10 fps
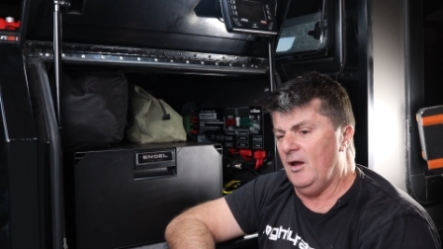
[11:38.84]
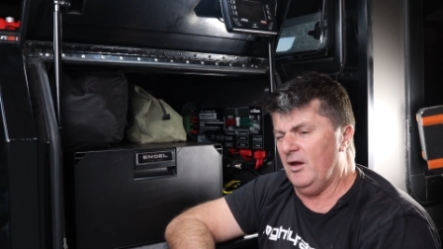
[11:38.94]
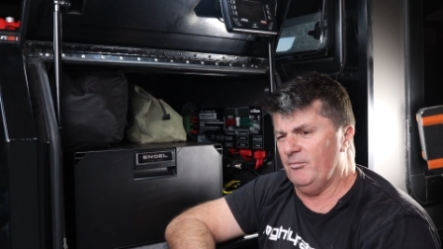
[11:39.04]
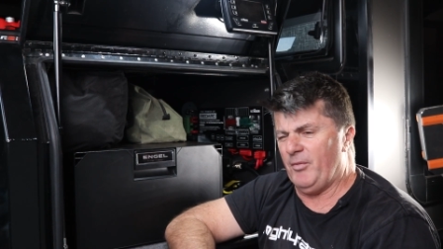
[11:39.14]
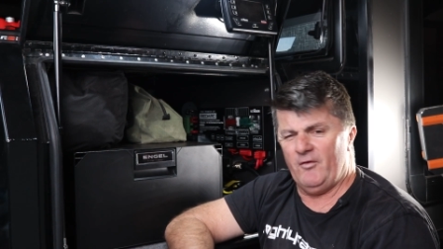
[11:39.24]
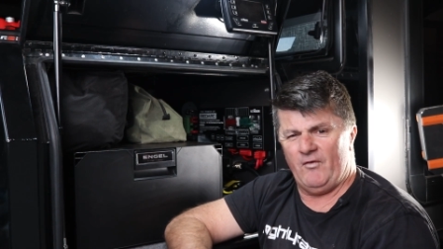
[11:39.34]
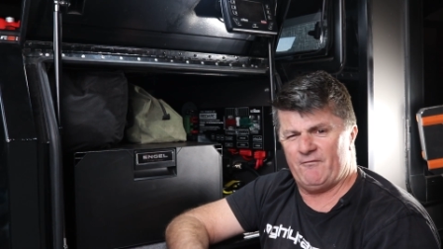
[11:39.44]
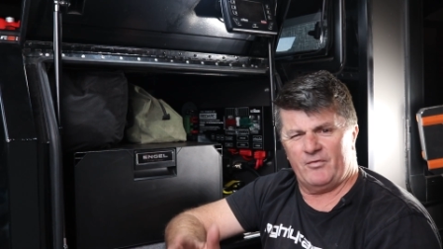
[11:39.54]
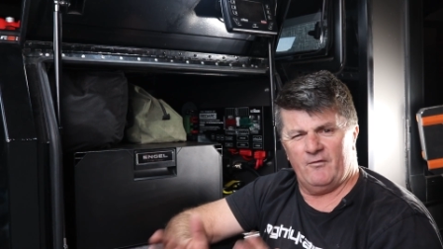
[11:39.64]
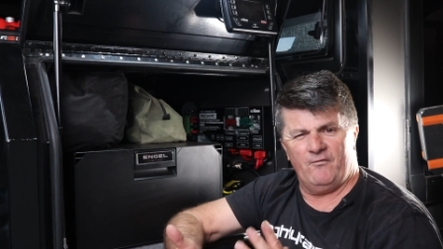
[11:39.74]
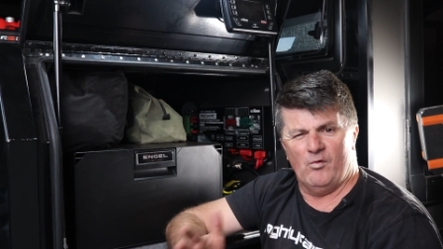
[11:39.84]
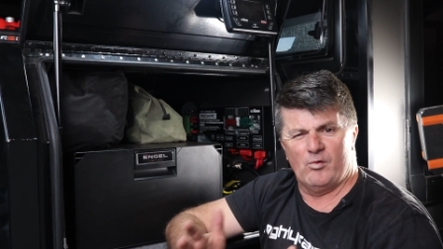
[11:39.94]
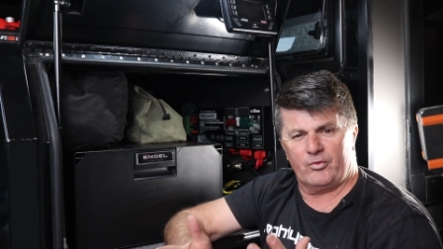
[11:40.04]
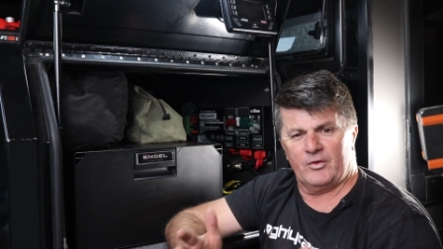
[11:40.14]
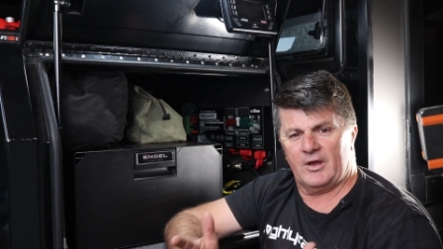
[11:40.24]
And both have their
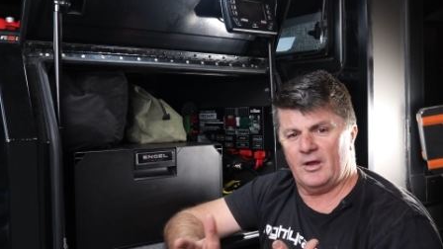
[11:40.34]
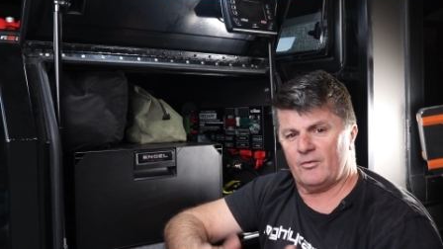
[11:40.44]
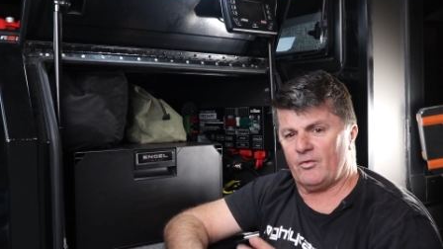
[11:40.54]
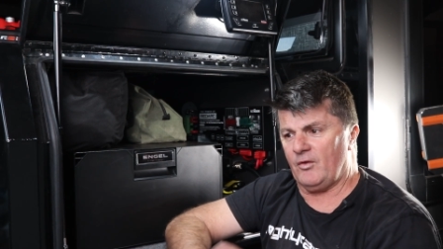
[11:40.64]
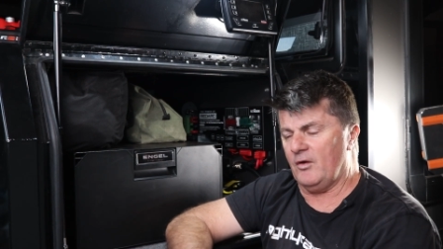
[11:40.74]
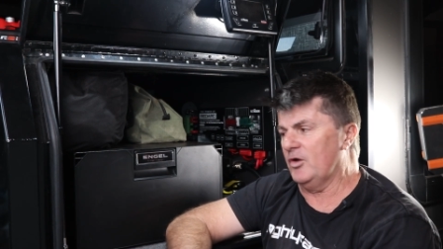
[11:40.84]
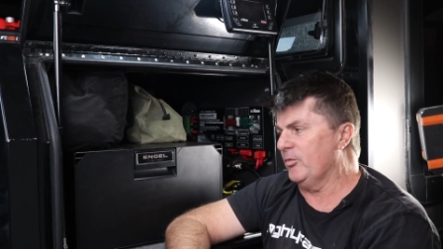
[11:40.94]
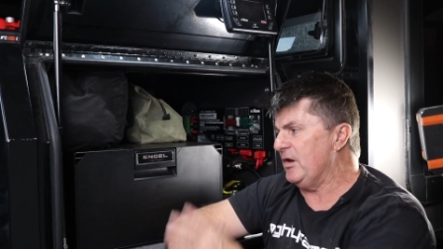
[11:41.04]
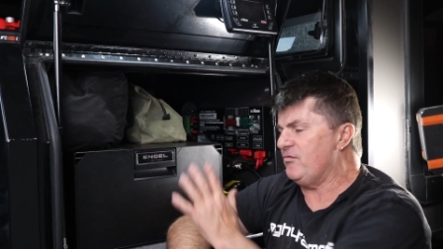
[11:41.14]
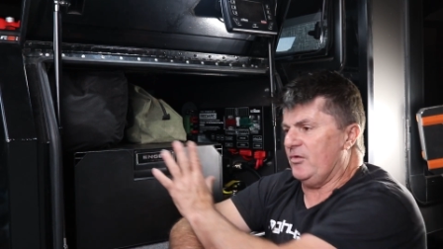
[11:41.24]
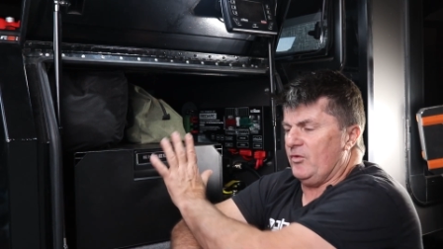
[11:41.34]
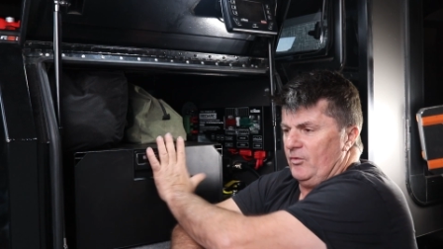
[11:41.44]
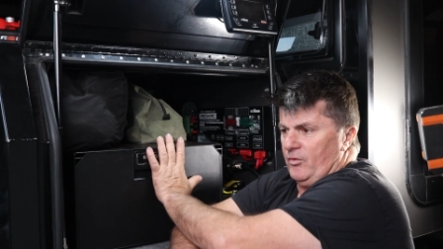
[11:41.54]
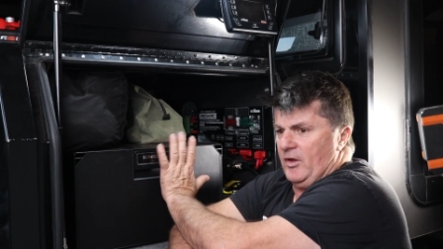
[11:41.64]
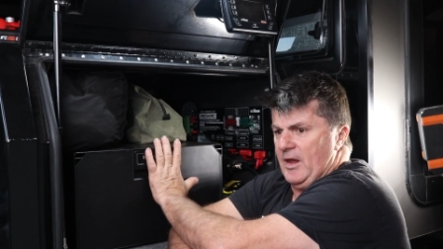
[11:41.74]
fors and against. So it'll be interesting
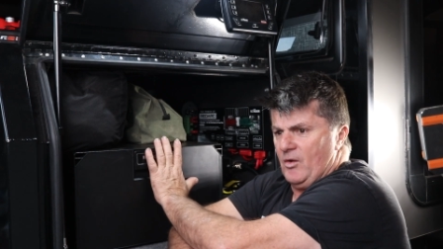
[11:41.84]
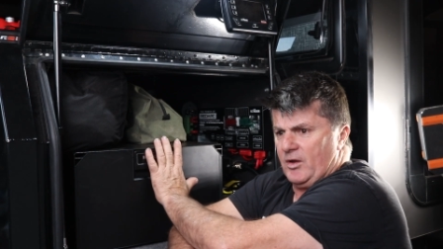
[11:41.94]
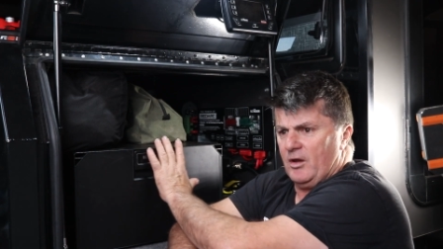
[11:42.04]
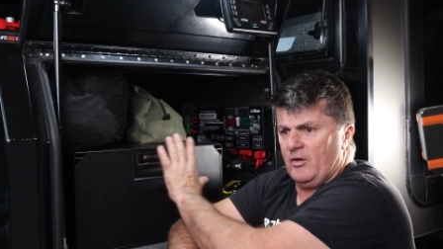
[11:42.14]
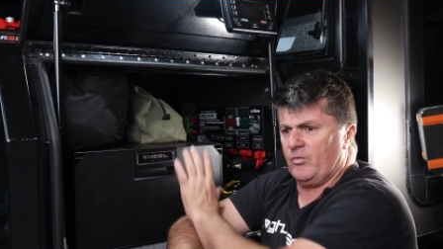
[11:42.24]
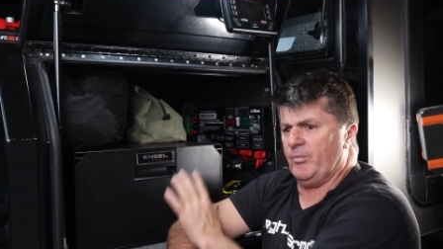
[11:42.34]
to see how it goes.